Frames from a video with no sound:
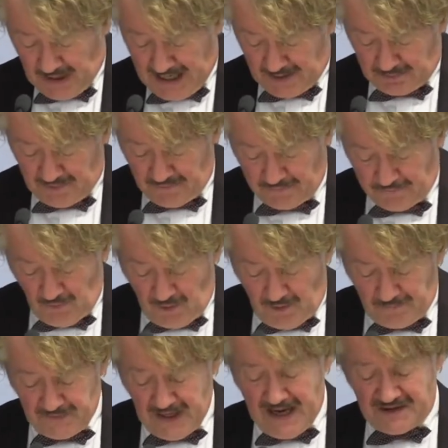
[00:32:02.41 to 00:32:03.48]
we had
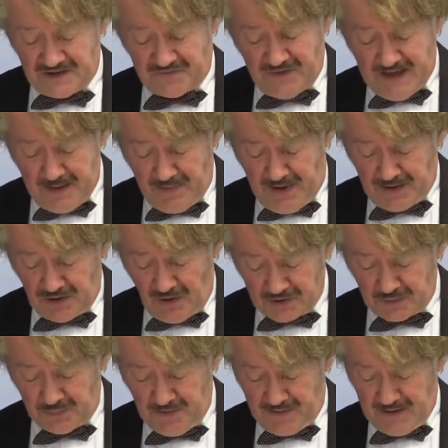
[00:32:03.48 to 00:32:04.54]
before, as Weber,
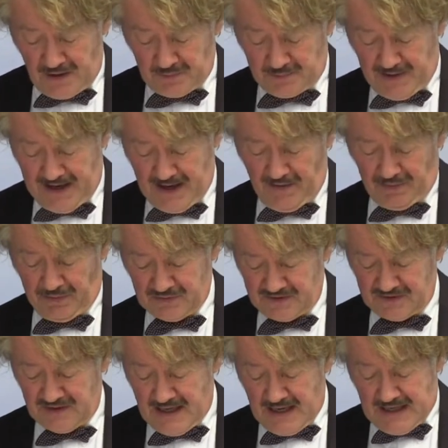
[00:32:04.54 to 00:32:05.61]
not without
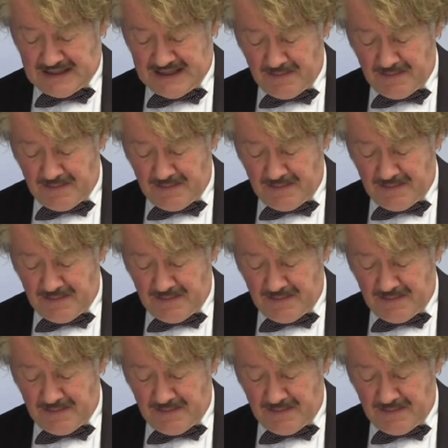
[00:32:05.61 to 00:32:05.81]
pathos,